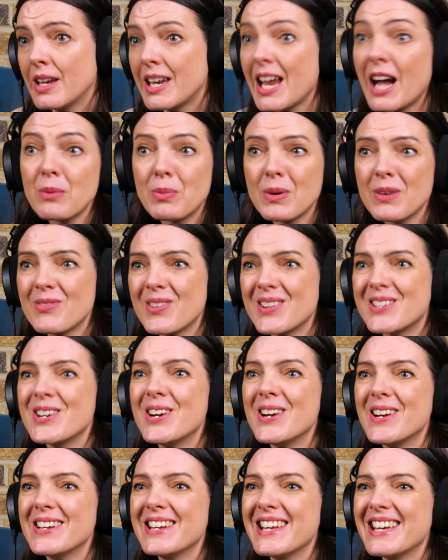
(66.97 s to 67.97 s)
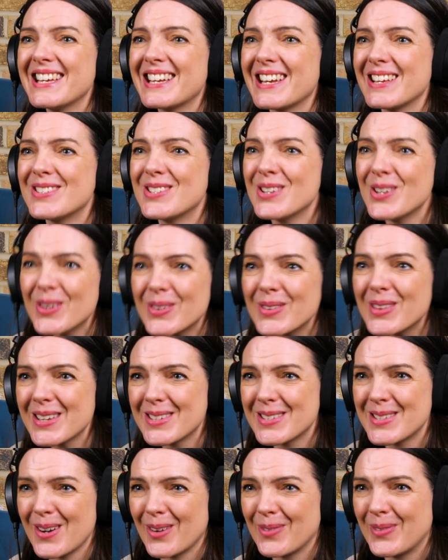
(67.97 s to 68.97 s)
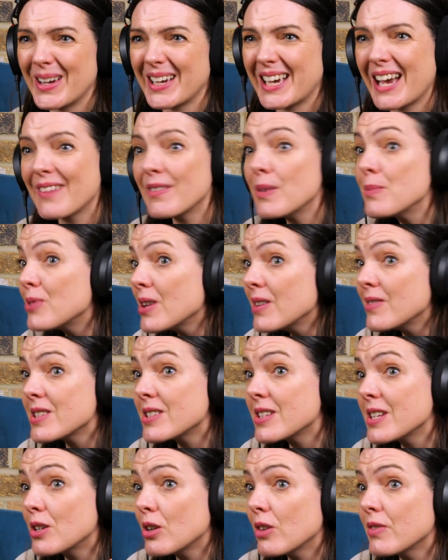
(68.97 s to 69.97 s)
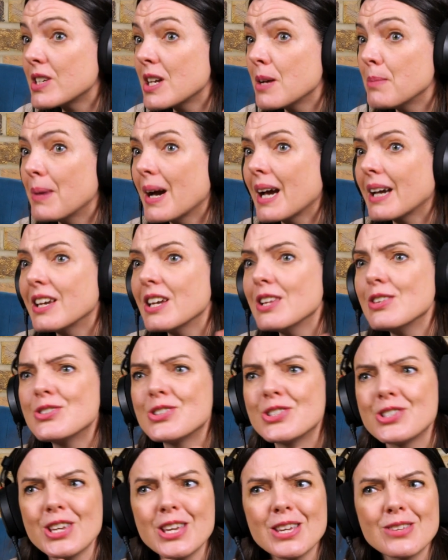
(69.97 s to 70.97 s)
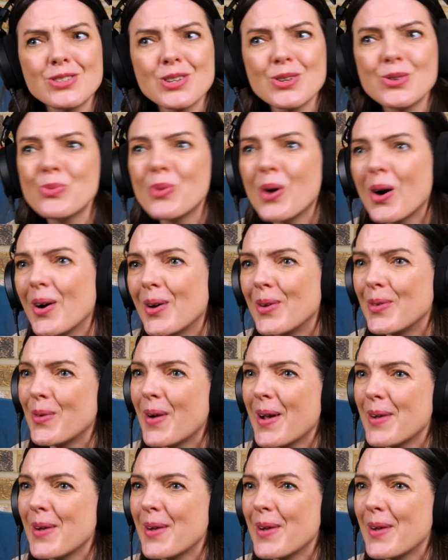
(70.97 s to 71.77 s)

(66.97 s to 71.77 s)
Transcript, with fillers: Now, we're returning to this topic, having previously covered it back in season one,